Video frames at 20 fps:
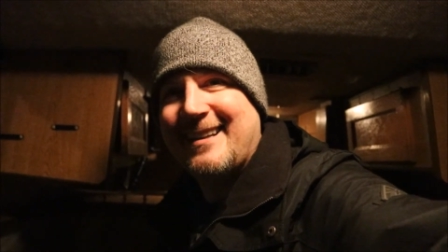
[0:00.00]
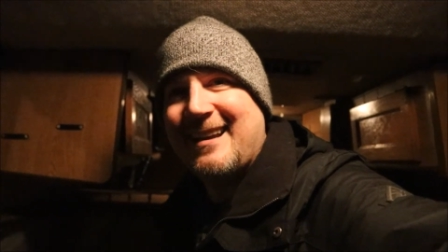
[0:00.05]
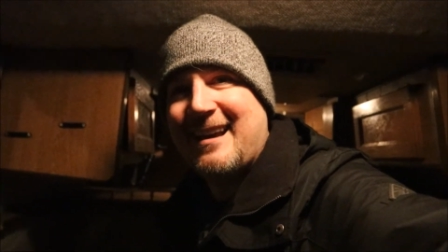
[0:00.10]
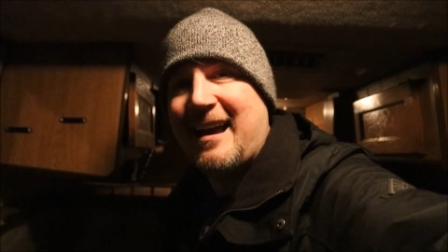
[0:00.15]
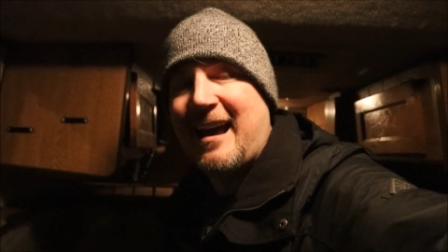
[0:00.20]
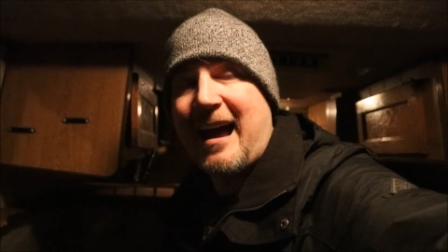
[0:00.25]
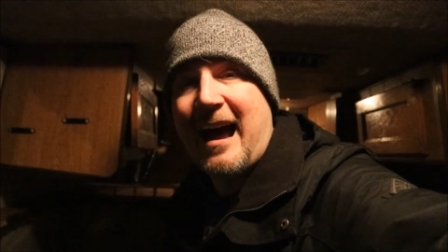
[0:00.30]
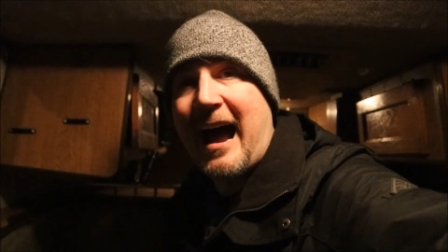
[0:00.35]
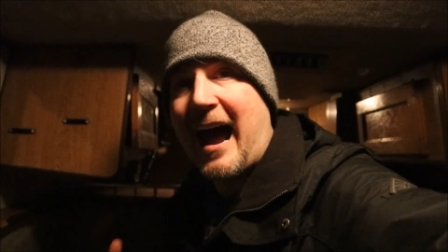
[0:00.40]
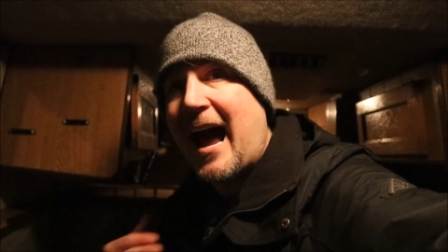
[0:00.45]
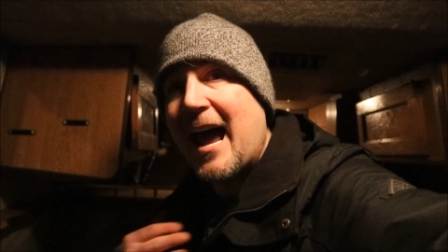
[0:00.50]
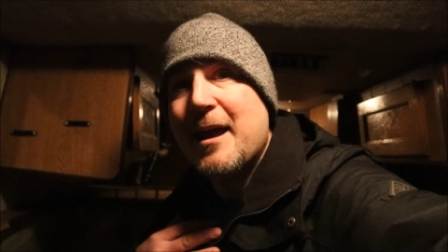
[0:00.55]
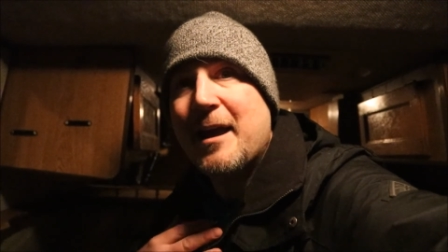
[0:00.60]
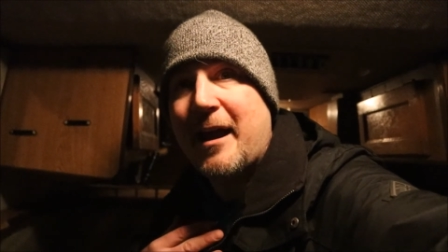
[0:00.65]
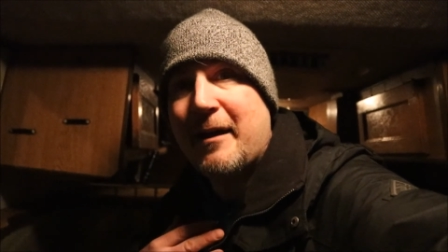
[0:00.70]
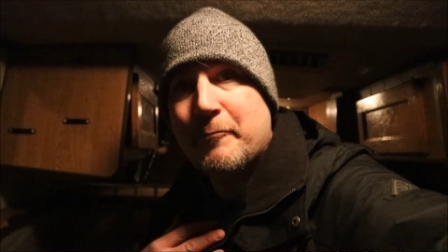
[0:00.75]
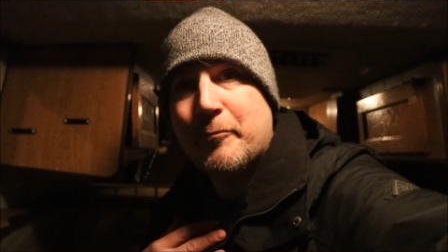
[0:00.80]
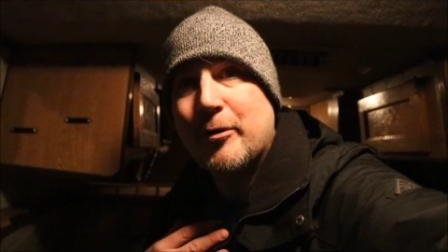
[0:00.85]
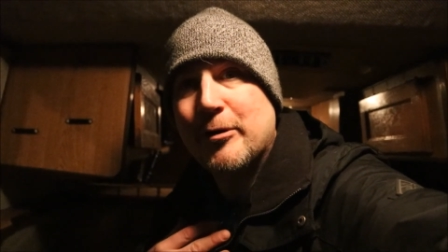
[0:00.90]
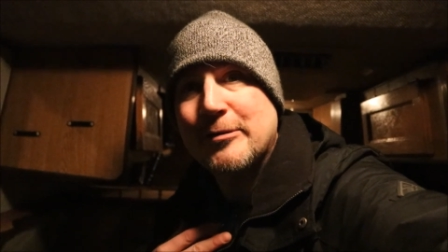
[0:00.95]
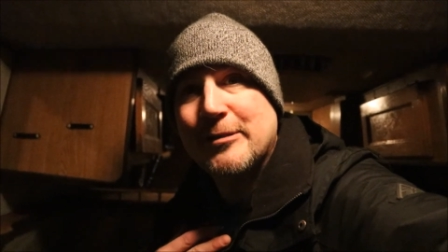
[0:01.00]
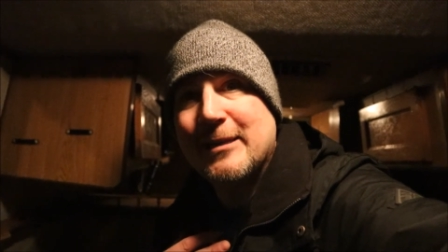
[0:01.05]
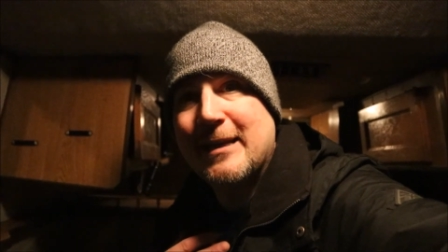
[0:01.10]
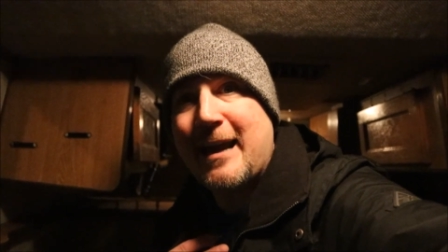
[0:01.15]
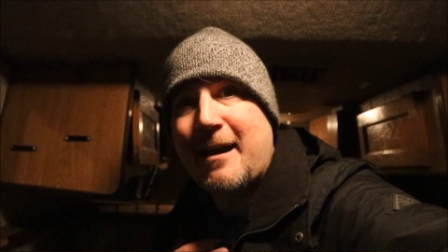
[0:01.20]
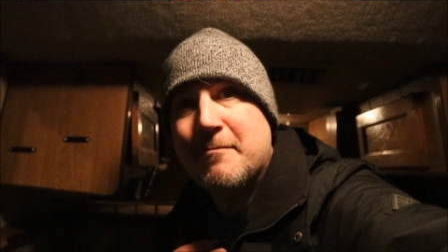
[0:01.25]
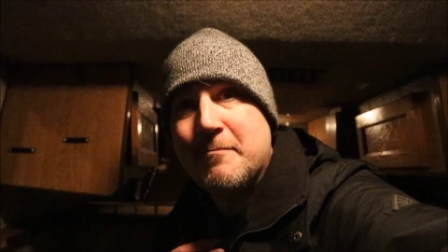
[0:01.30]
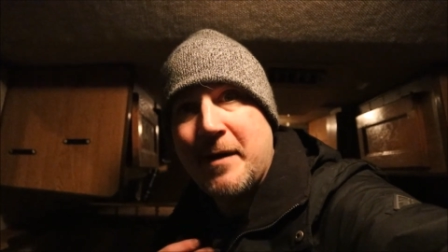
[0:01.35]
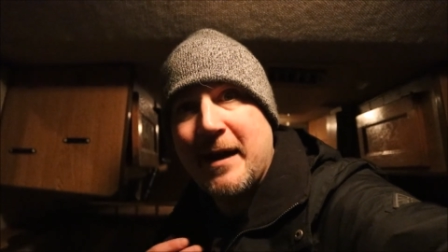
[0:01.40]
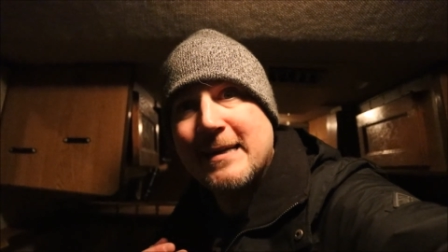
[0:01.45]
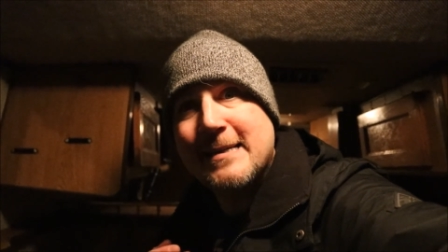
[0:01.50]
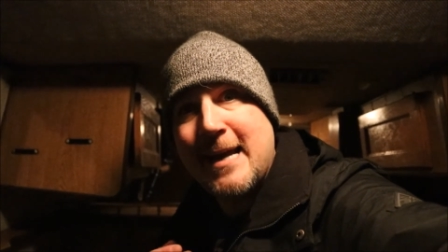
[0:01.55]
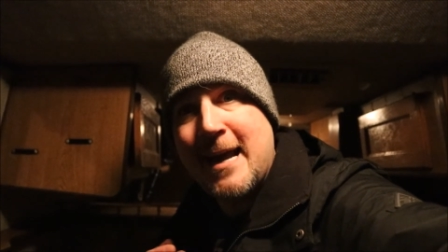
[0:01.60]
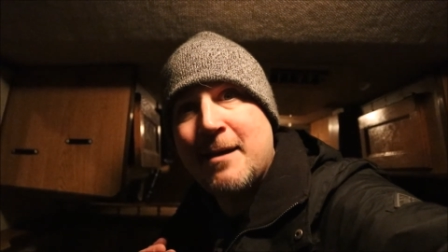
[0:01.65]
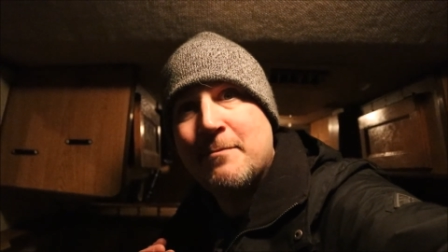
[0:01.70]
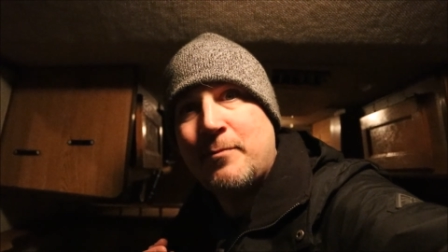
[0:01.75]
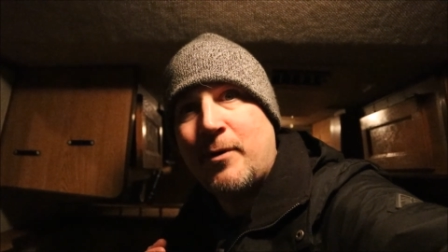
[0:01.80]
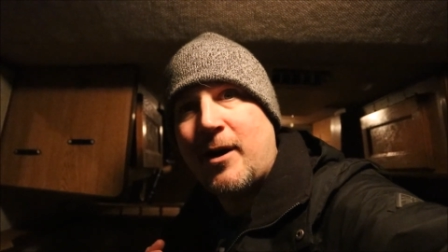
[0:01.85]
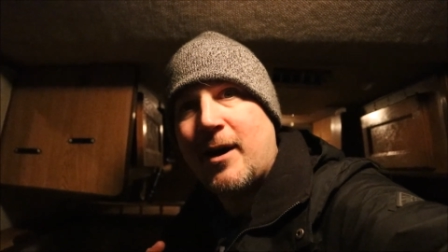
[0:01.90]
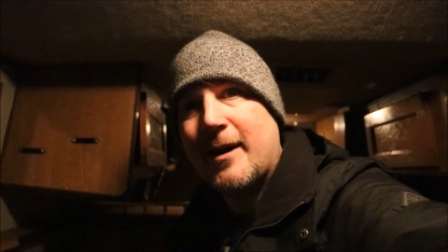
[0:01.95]
I personally have. My
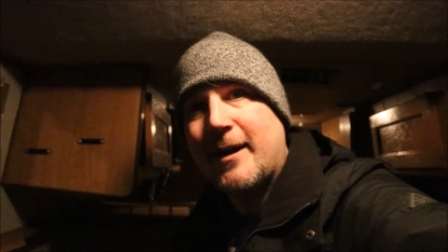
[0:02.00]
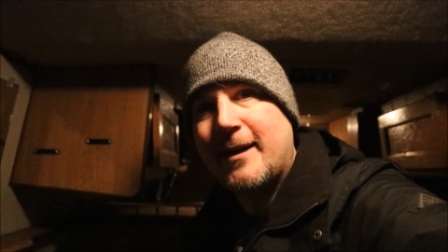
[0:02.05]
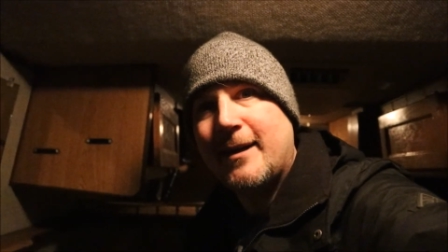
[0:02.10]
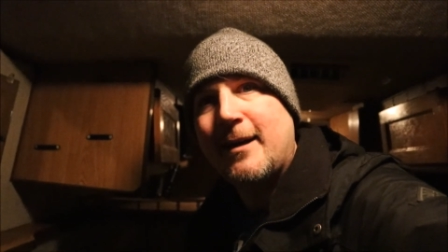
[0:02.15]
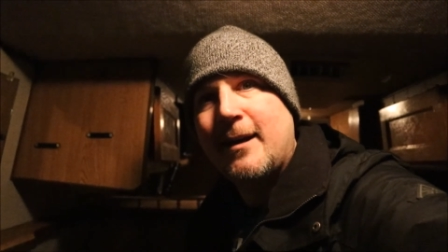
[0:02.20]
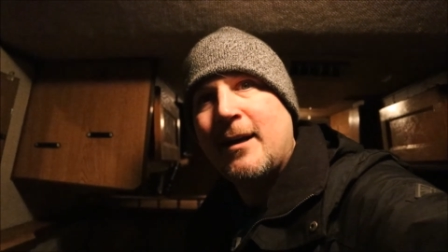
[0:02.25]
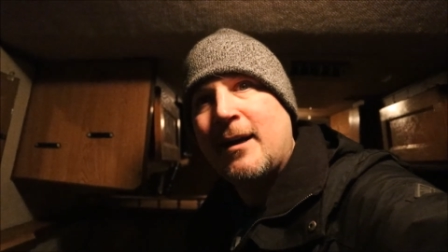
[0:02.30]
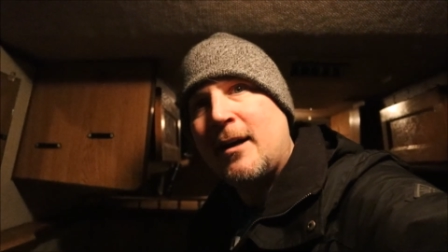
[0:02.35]
dad bought it.